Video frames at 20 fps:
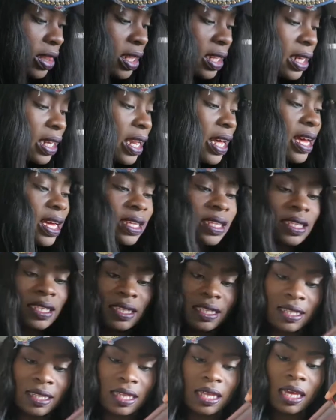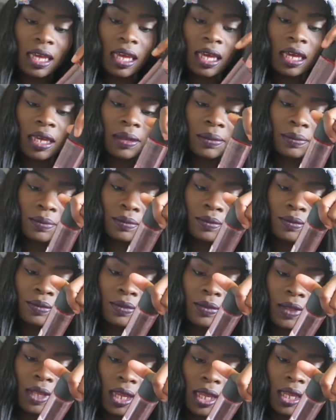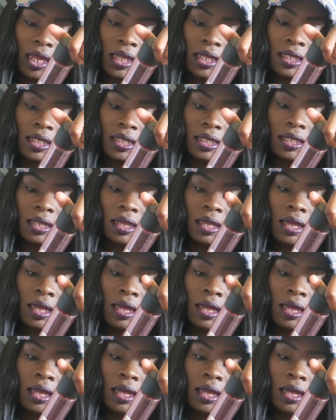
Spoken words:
the last thing is